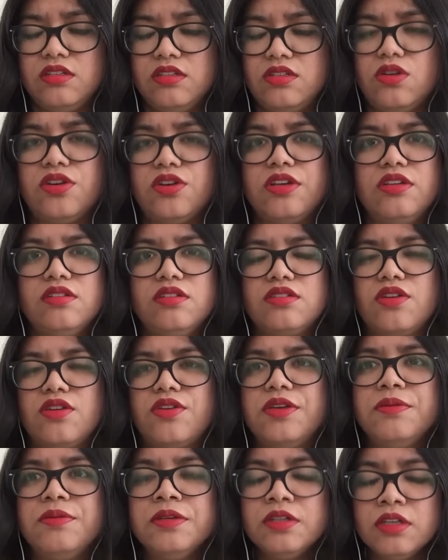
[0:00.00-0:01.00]
the story.
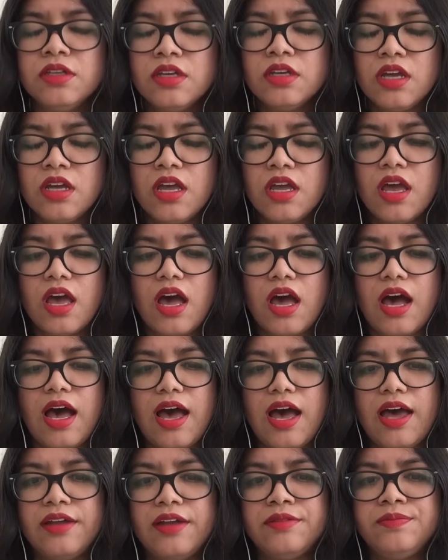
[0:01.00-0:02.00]

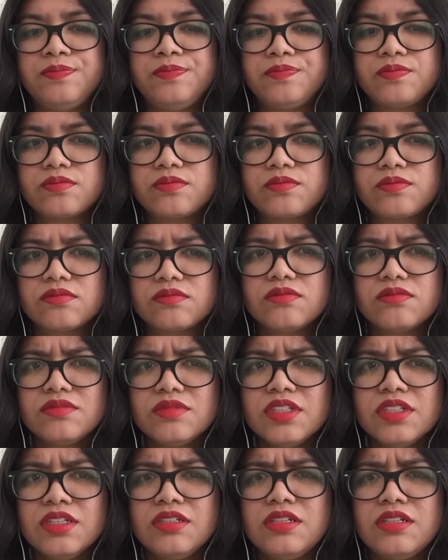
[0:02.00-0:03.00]
And
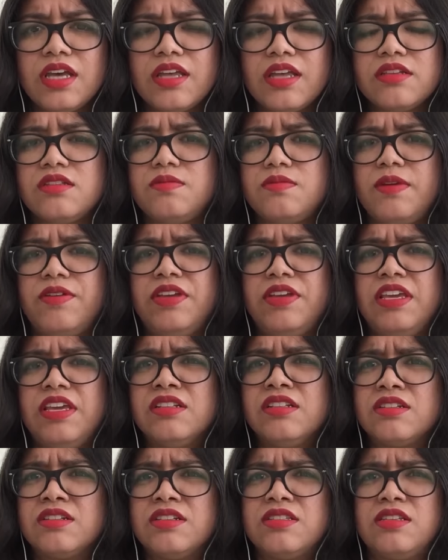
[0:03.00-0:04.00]
that's very
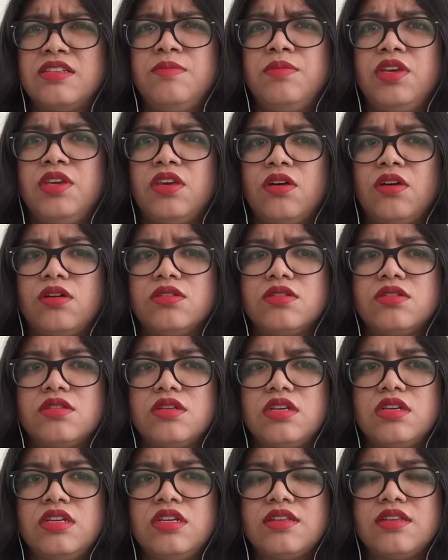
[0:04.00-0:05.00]
interesting
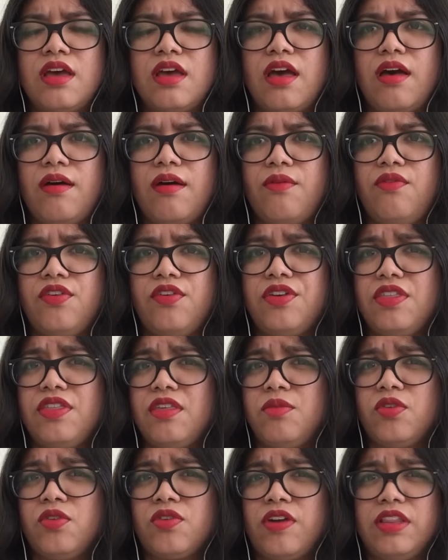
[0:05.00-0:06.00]
because it's a very
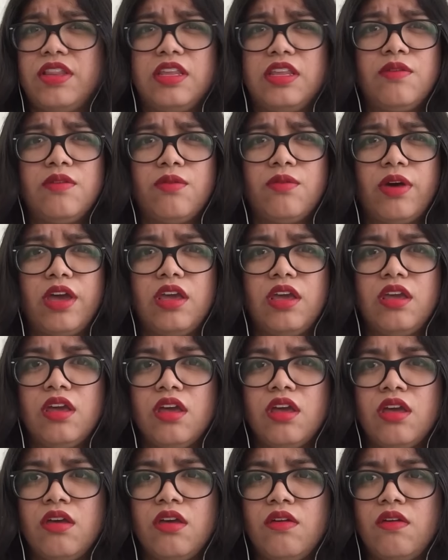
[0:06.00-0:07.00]
democratic
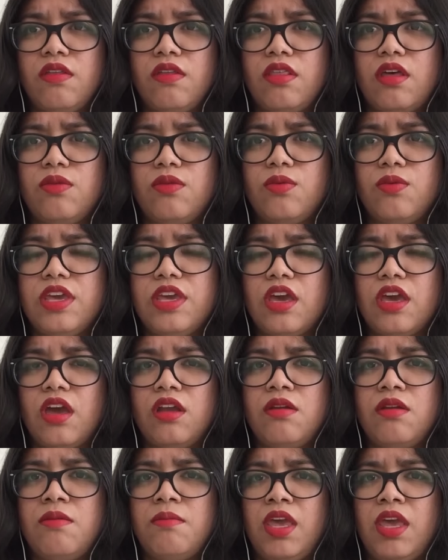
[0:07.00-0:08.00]
way that we
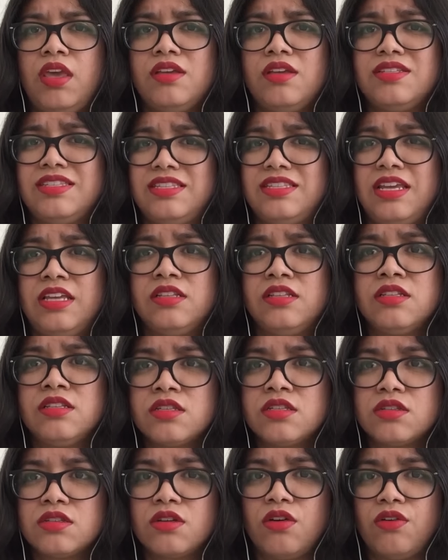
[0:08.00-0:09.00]
can make
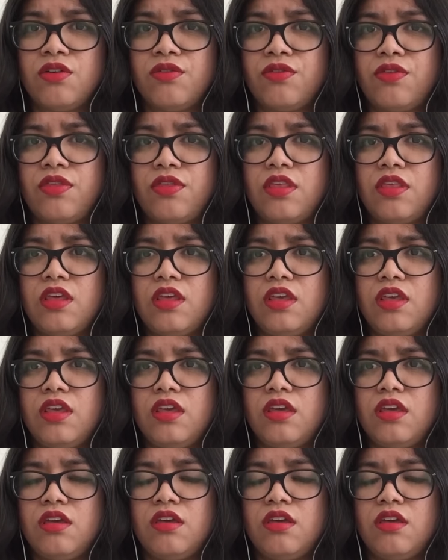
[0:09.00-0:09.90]
sense of the